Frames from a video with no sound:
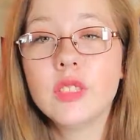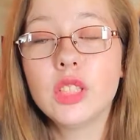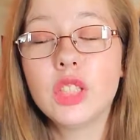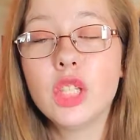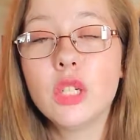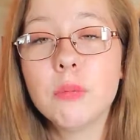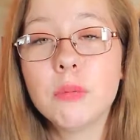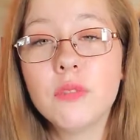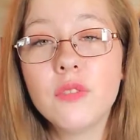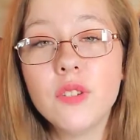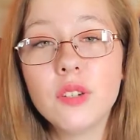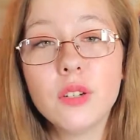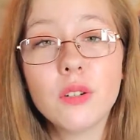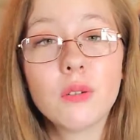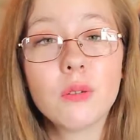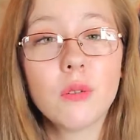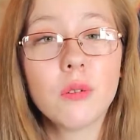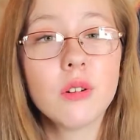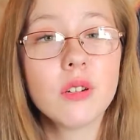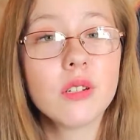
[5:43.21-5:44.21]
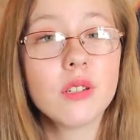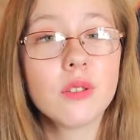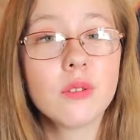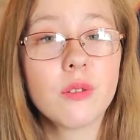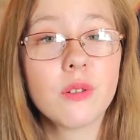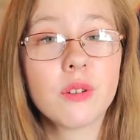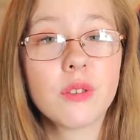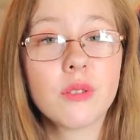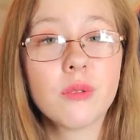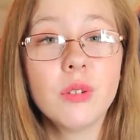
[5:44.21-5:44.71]
Do you prefer gores
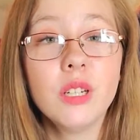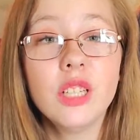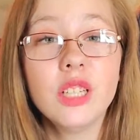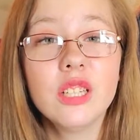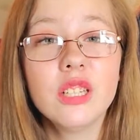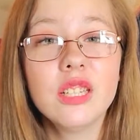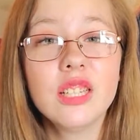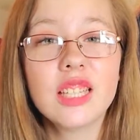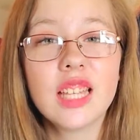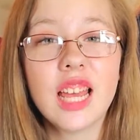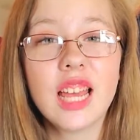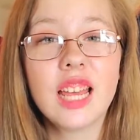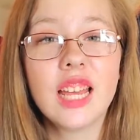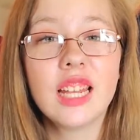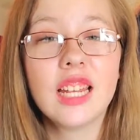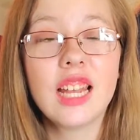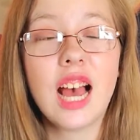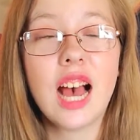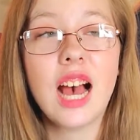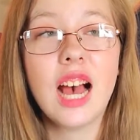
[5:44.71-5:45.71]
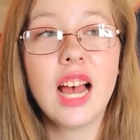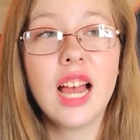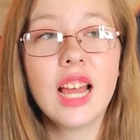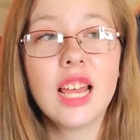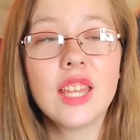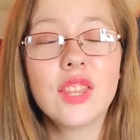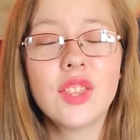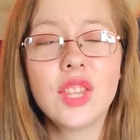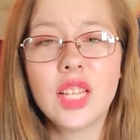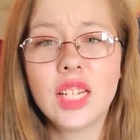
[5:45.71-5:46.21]
or thrillers? And
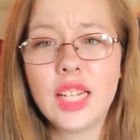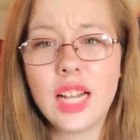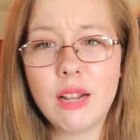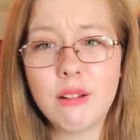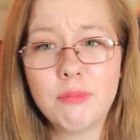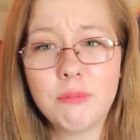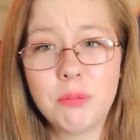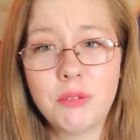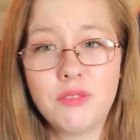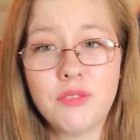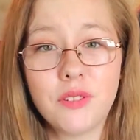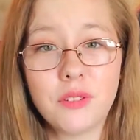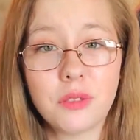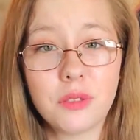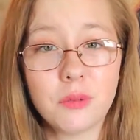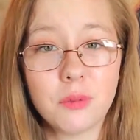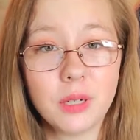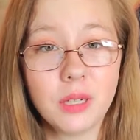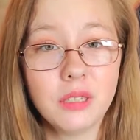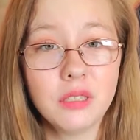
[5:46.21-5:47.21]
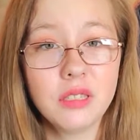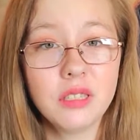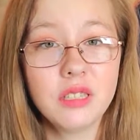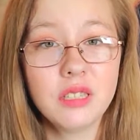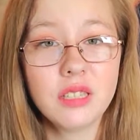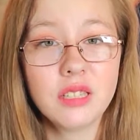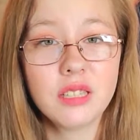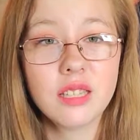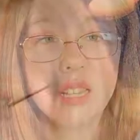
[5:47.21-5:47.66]
I think I would prefer thrillers.